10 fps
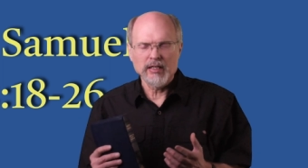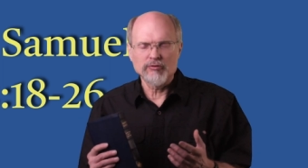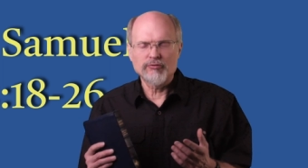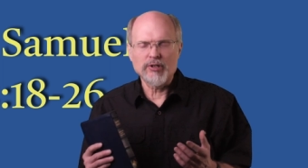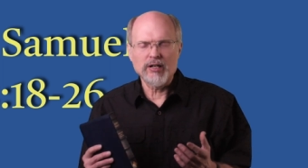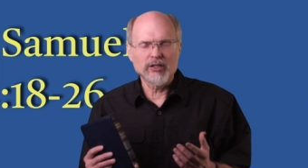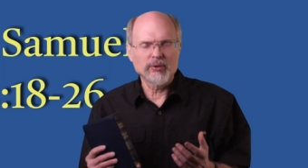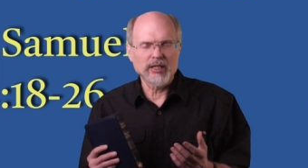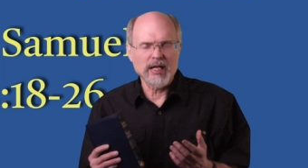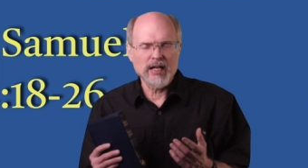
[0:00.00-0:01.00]
and
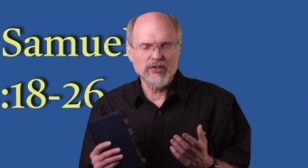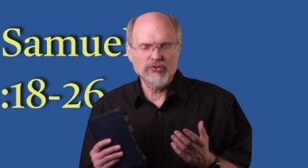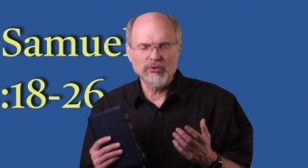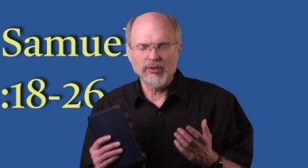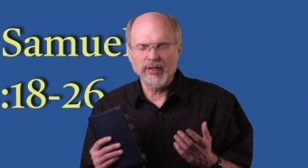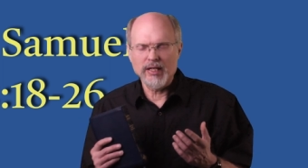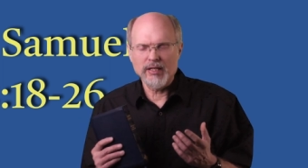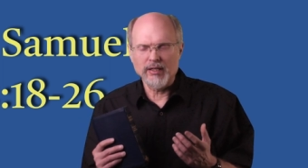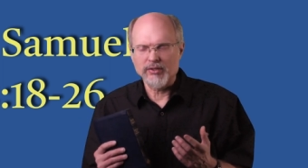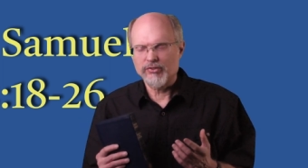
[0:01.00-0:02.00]
following as you
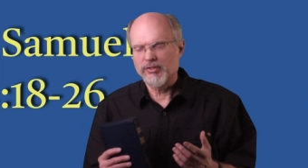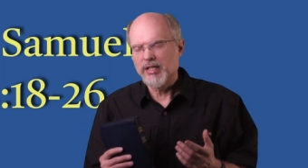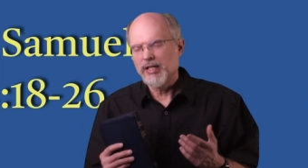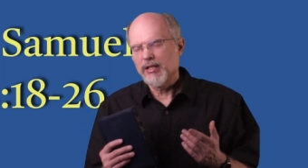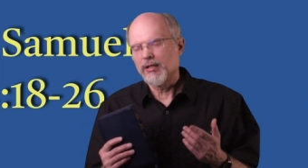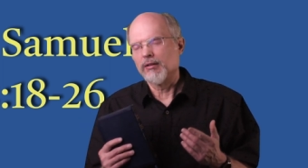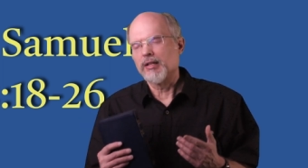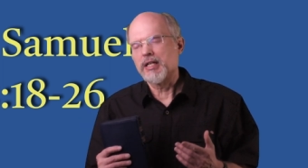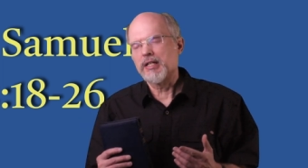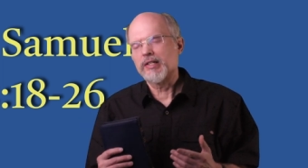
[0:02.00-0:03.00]
lead us.
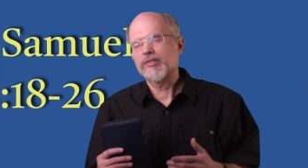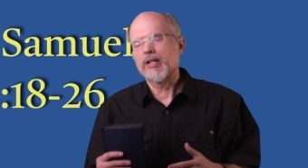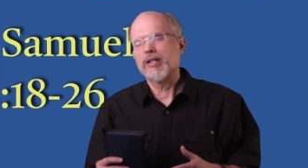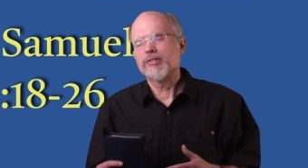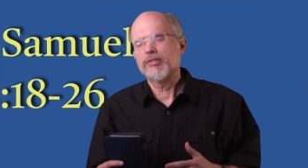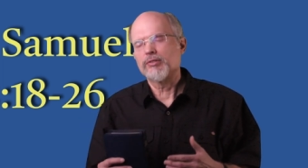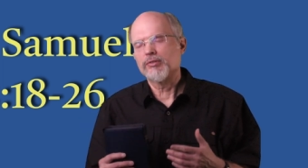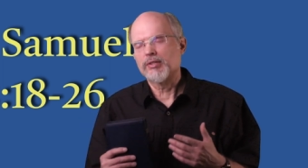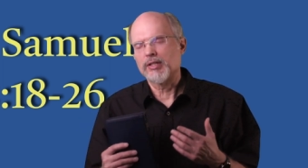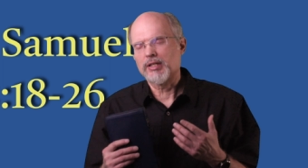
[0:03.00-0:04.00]
Lead us
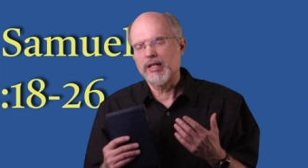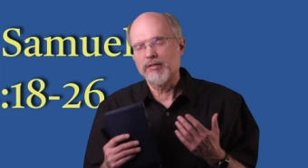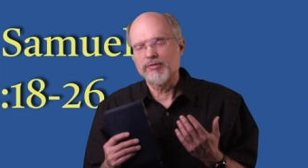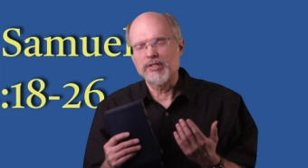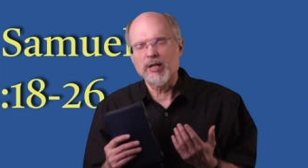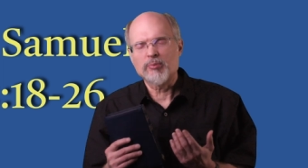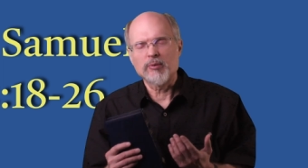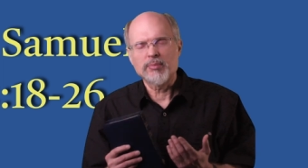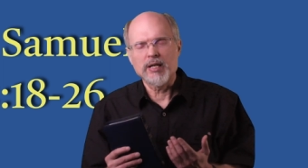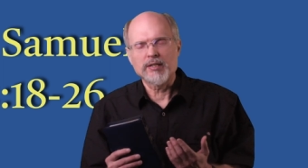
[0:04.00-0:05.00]
into the kind of deep
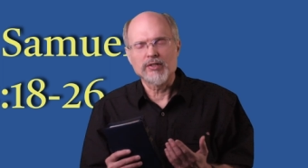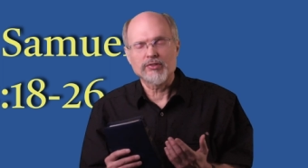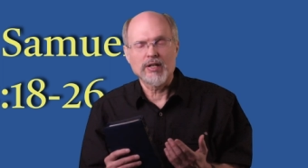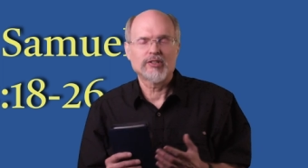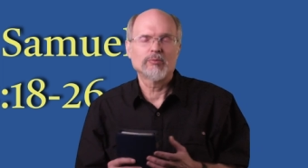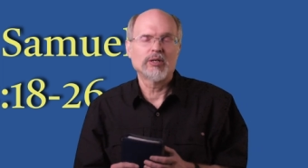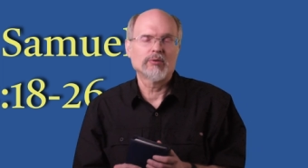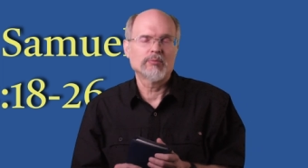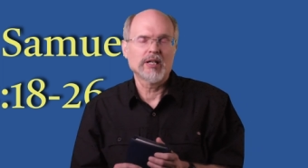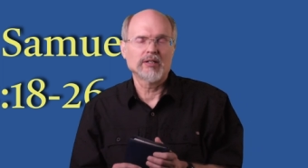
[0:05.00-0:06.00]
repentance, not to be
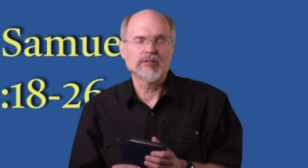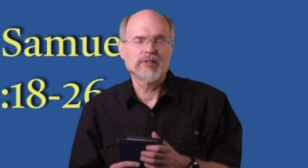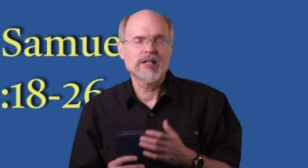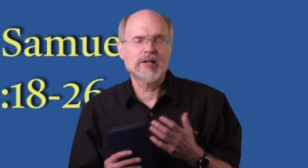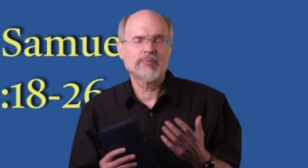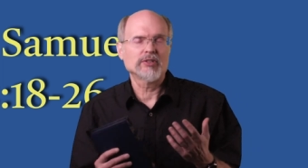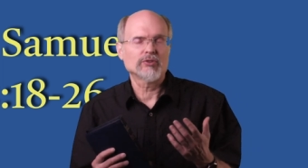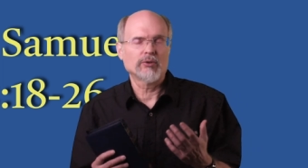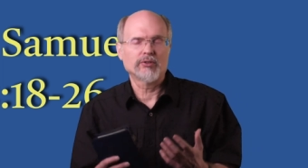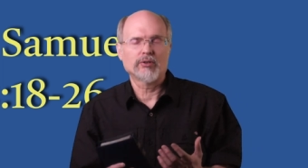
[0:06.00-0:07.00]
repentant of. Help
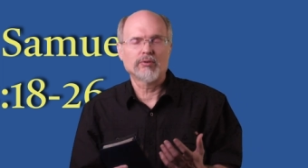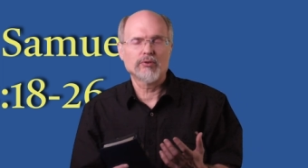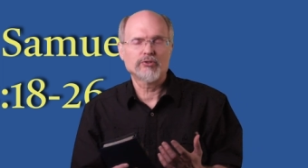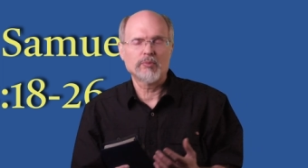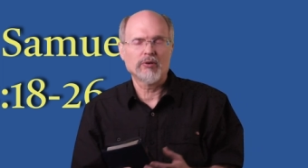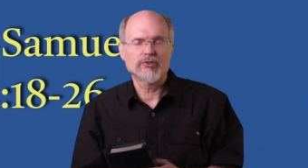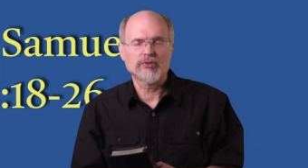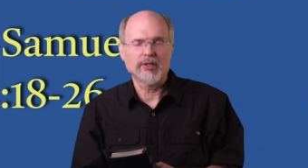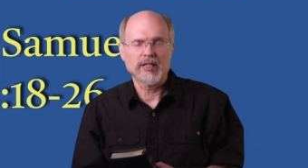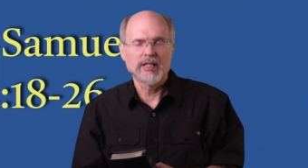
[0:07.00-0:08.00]
us, Lord, to grow
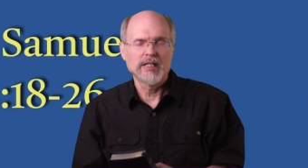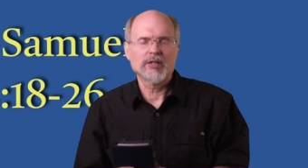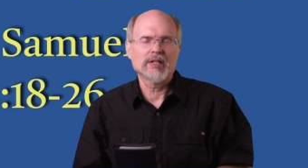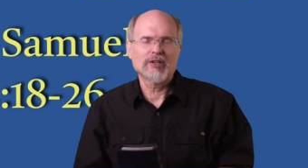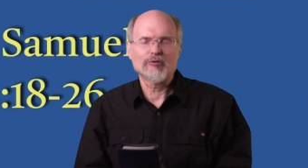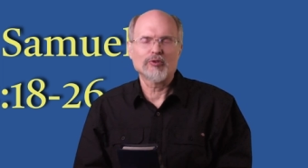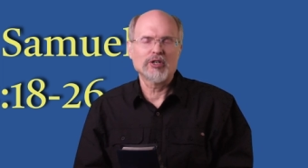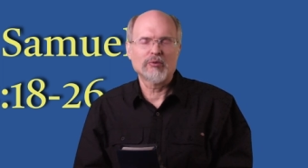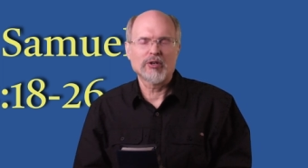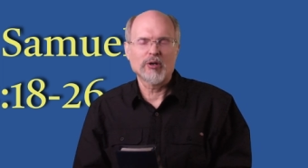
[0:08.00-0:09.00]
spiritually. We thank you for
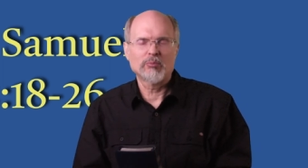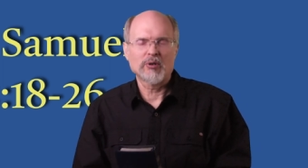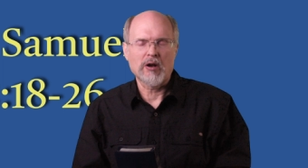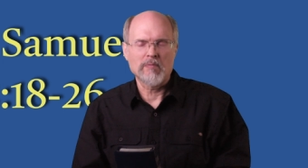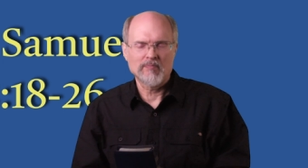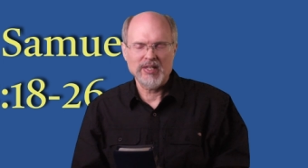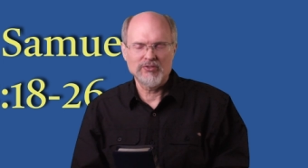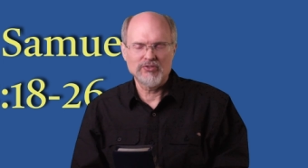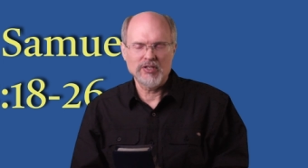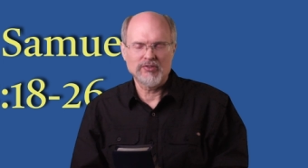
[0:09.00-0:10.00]
hearing our prayer.
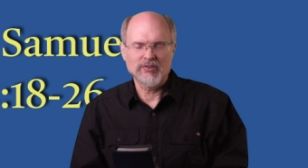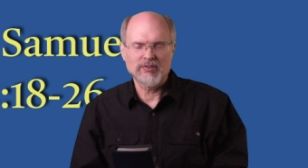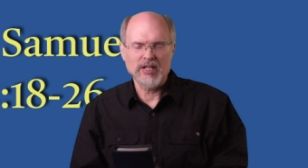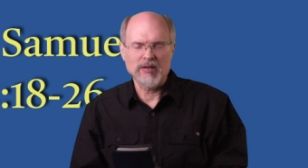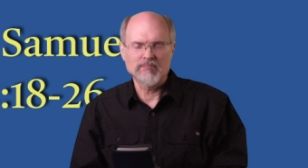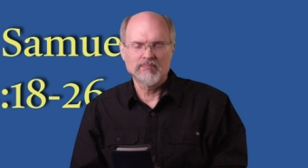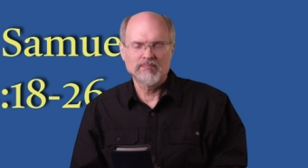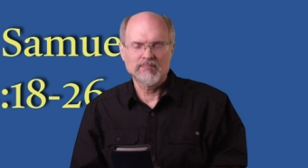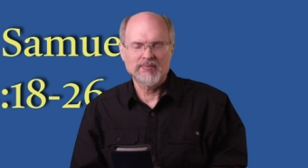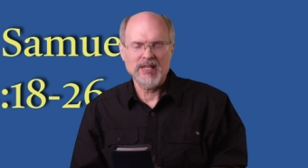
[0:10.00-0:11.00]
In Jesus' name,
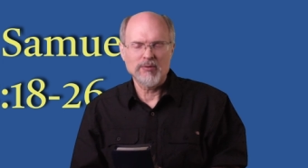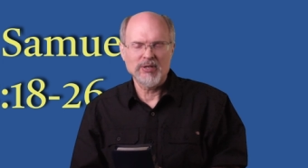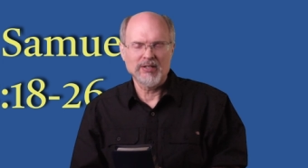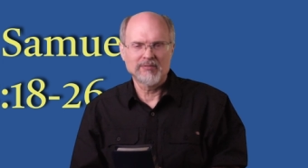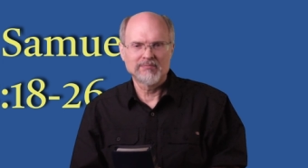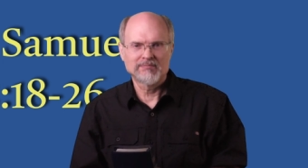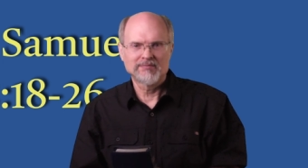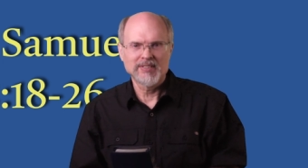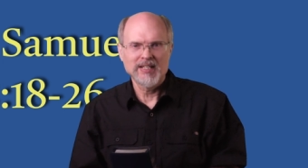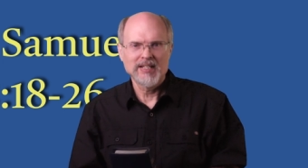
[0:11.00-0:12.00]
amen.
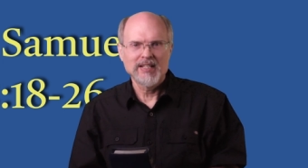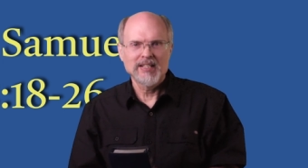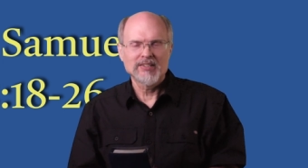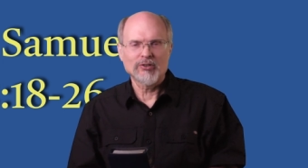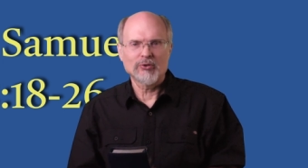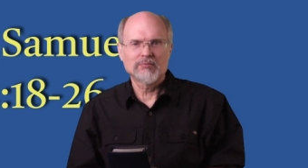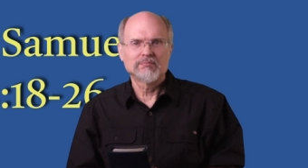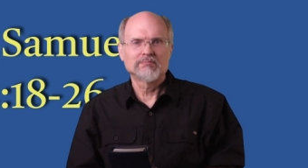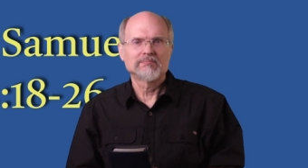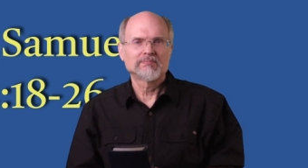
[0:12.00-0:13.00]
So
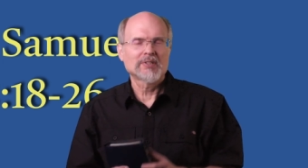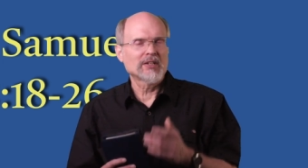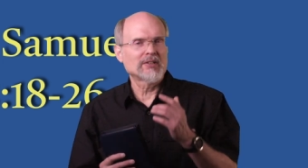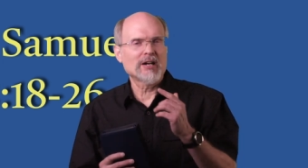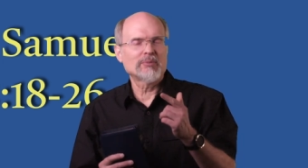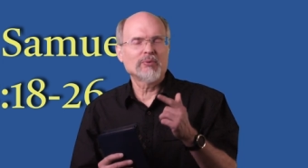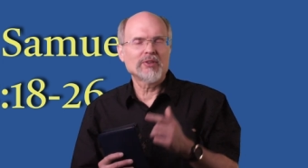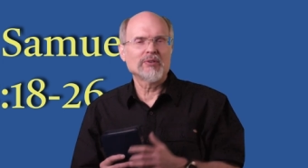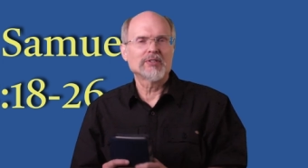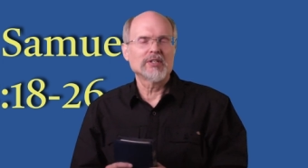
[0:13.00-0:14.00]
God be with you